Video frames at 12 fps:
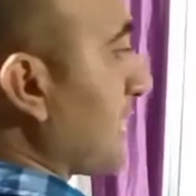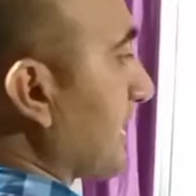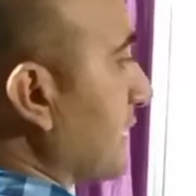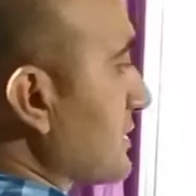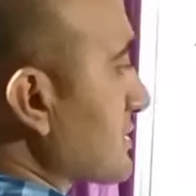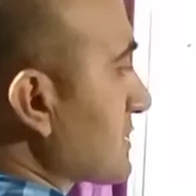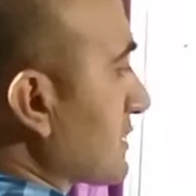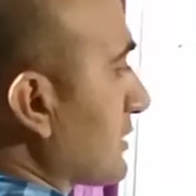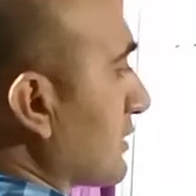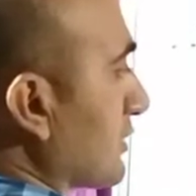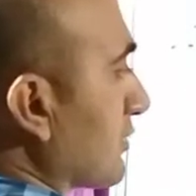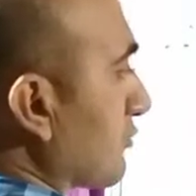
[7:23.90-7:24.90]
minus
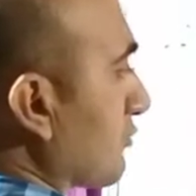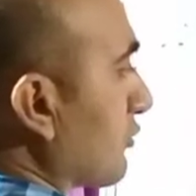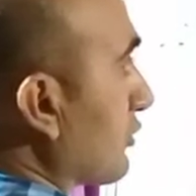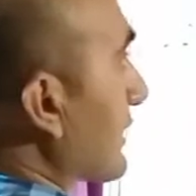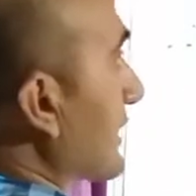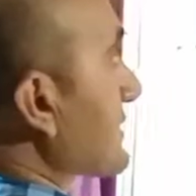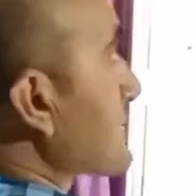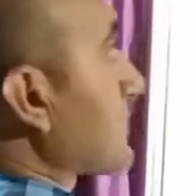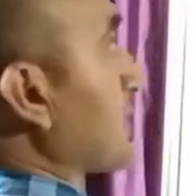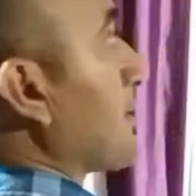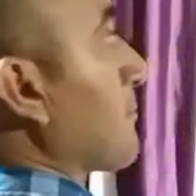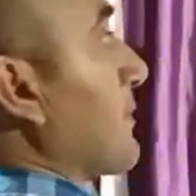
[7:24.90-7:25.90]
4x.
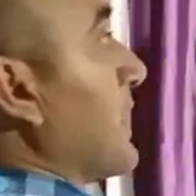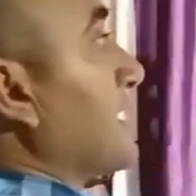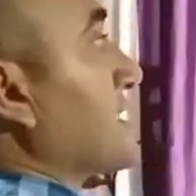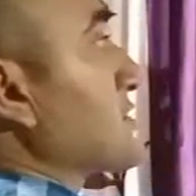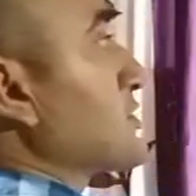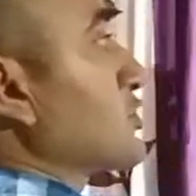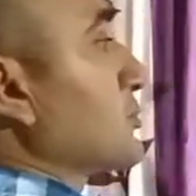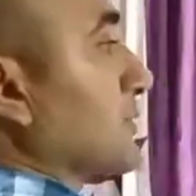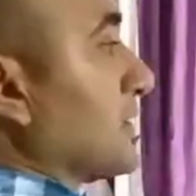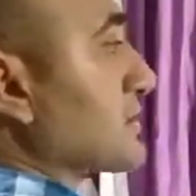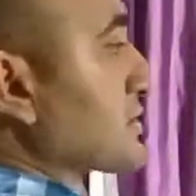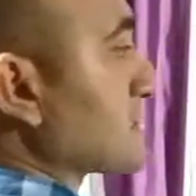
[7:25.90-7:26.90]
Minus into
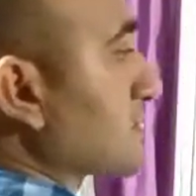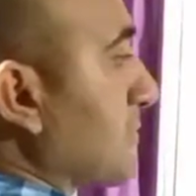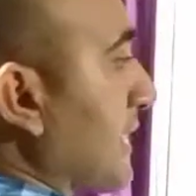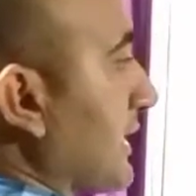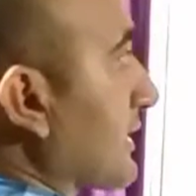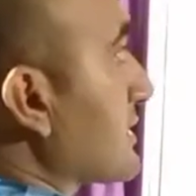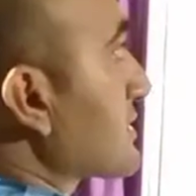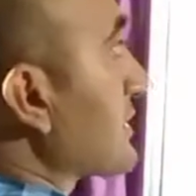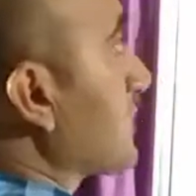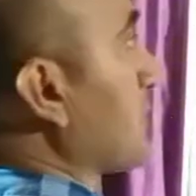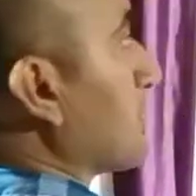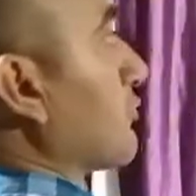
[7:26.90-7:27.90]
plus is minus,
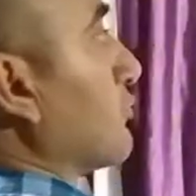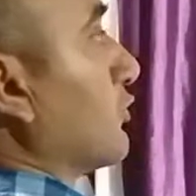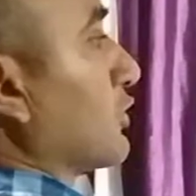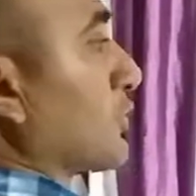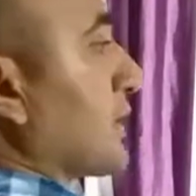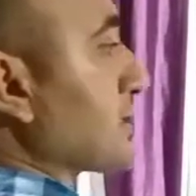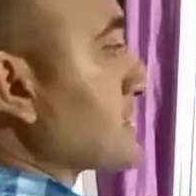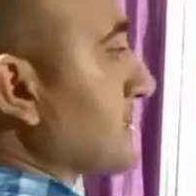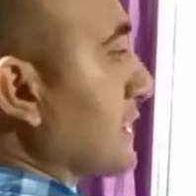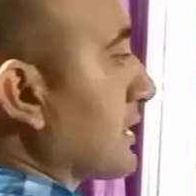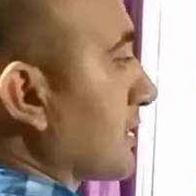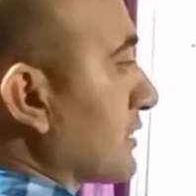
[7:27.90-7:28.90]
4 ones
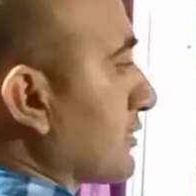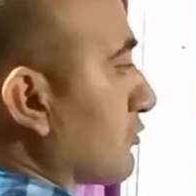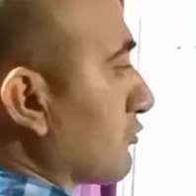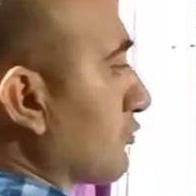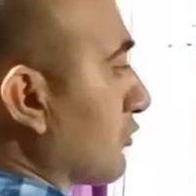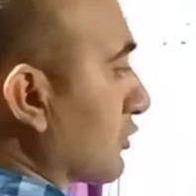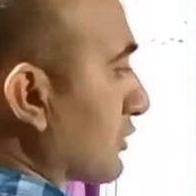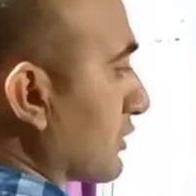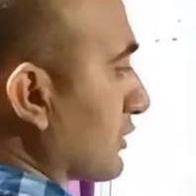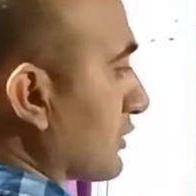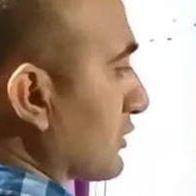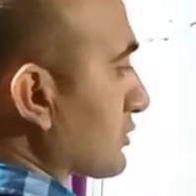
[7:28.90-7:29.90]
are 4.
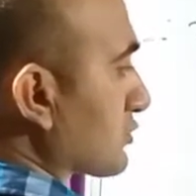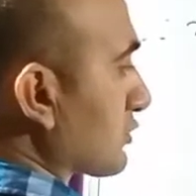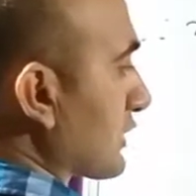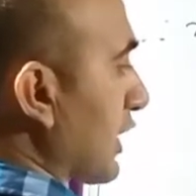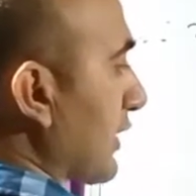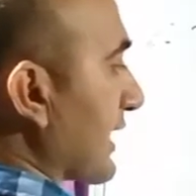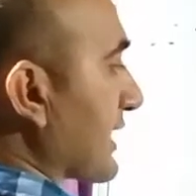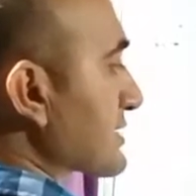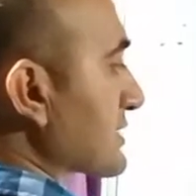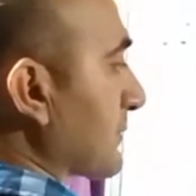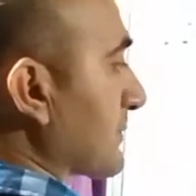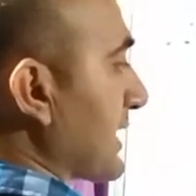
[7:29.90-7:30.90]
So now again
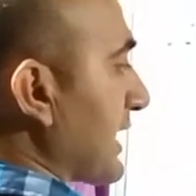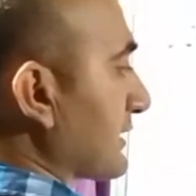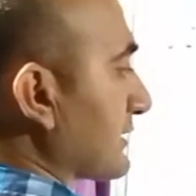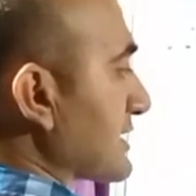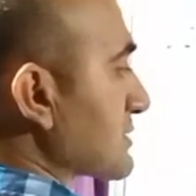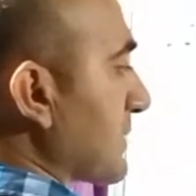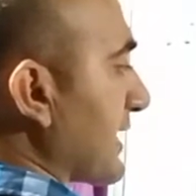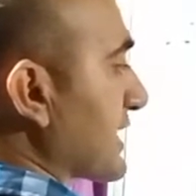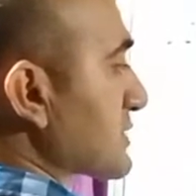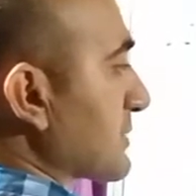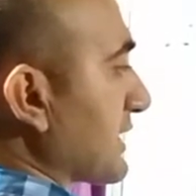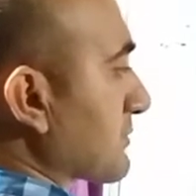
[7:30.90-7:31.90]
subtract, this
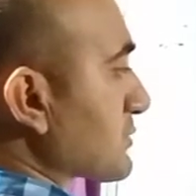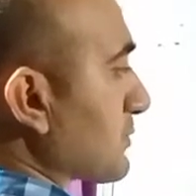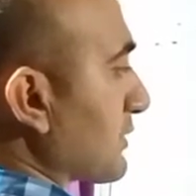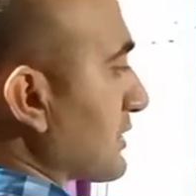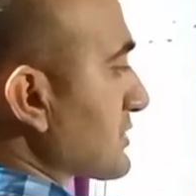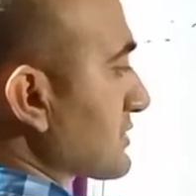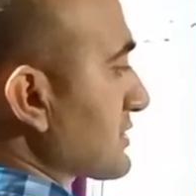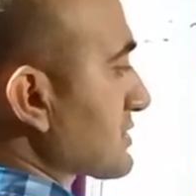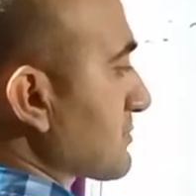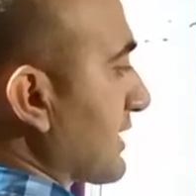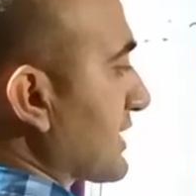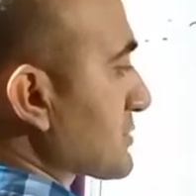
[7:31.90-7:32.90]
minus becomes plus,
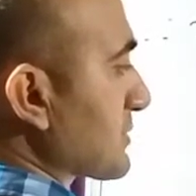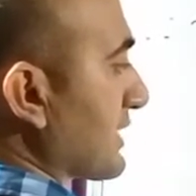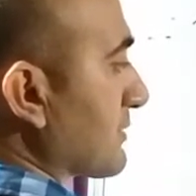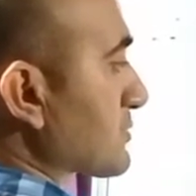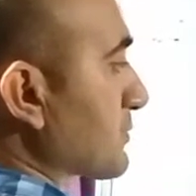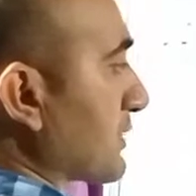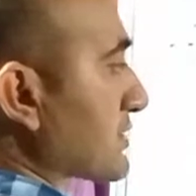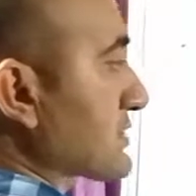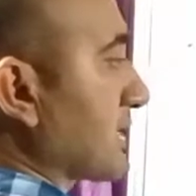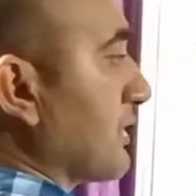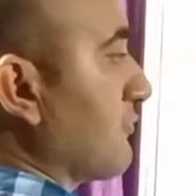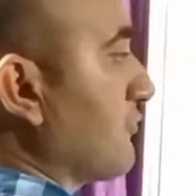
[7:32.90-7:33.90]
this minus becomes
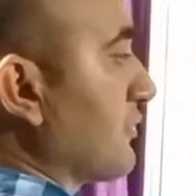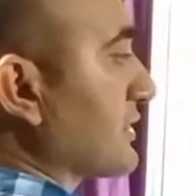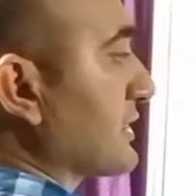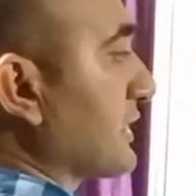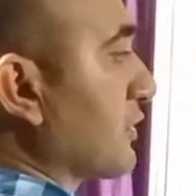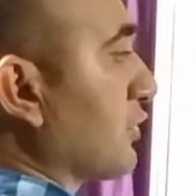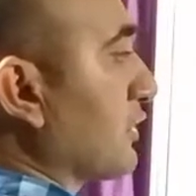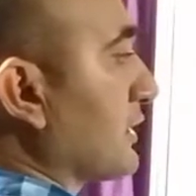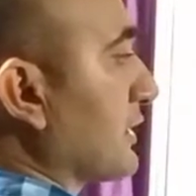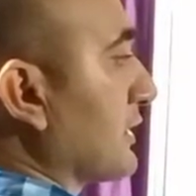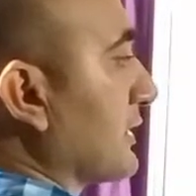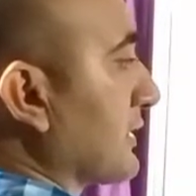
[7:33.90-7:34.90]
plus. Everything
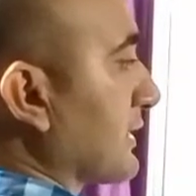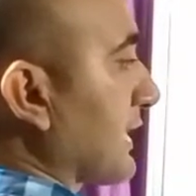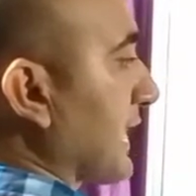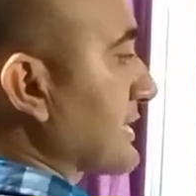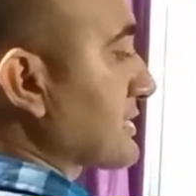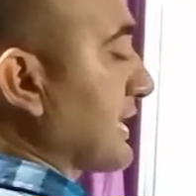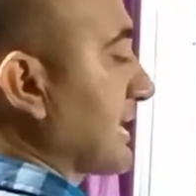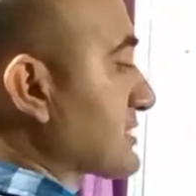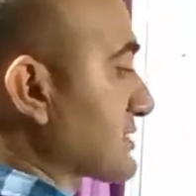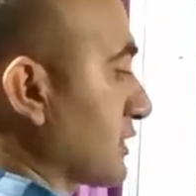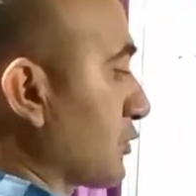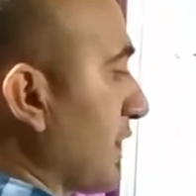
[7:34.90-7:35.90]
got
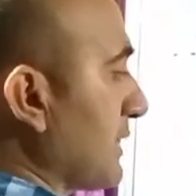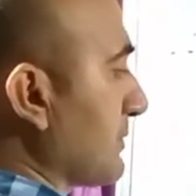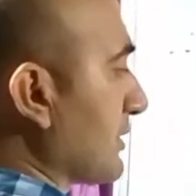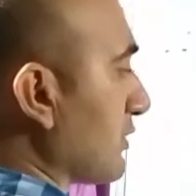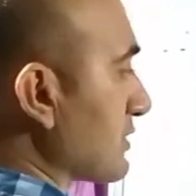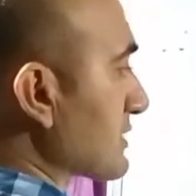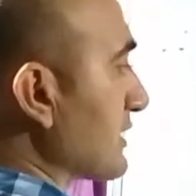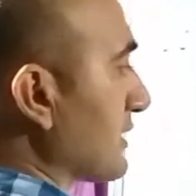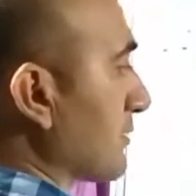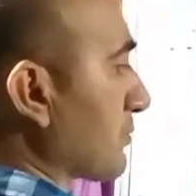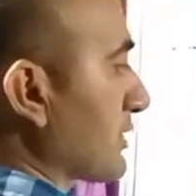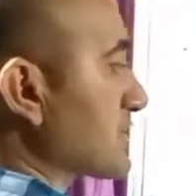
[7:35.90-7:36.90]
cancelled. Why? Because
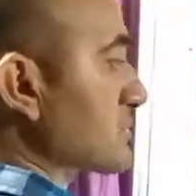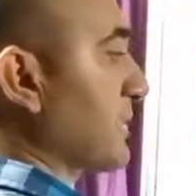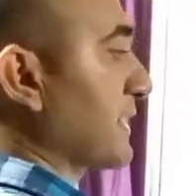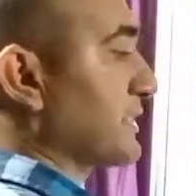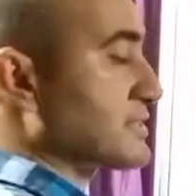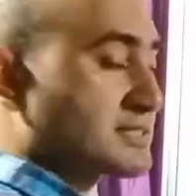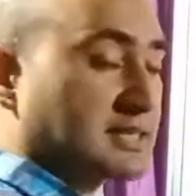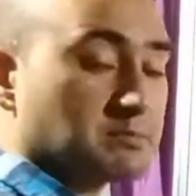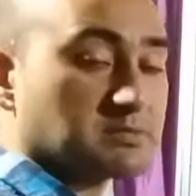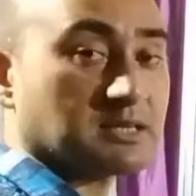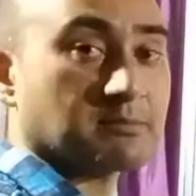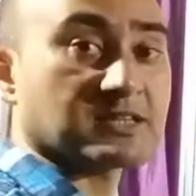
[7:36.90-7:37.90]
plus minus
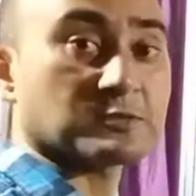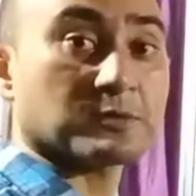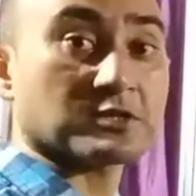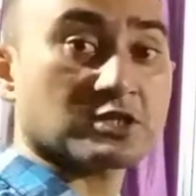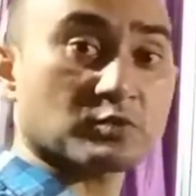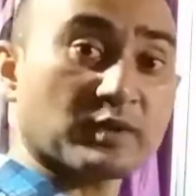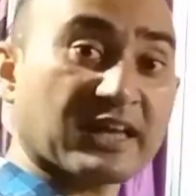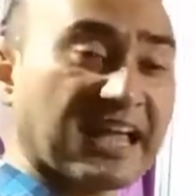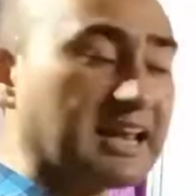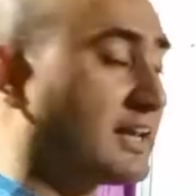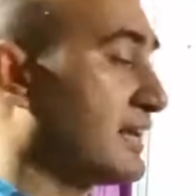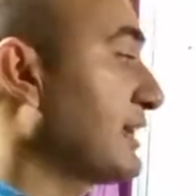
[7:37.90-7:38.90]
same expression we
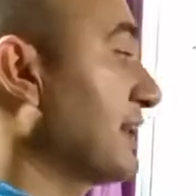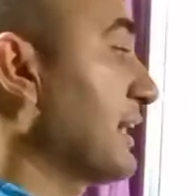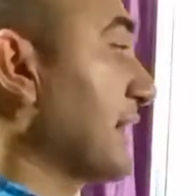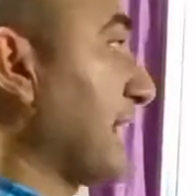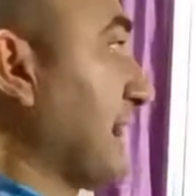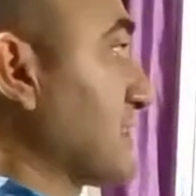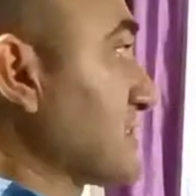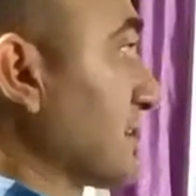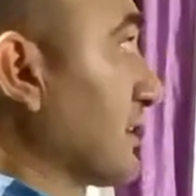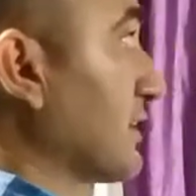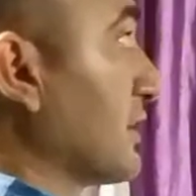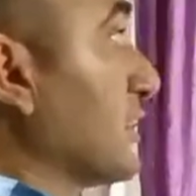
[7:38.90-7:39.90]
can
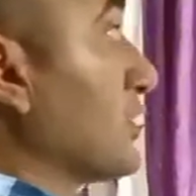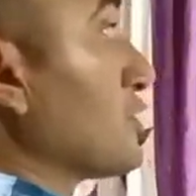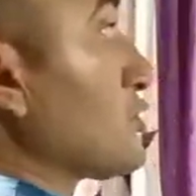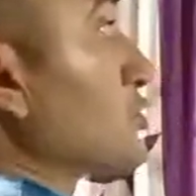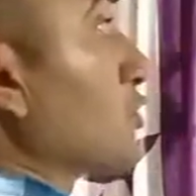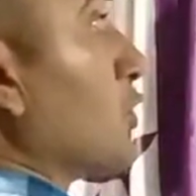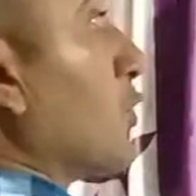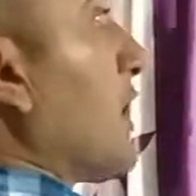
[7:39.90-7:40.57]
cancel. So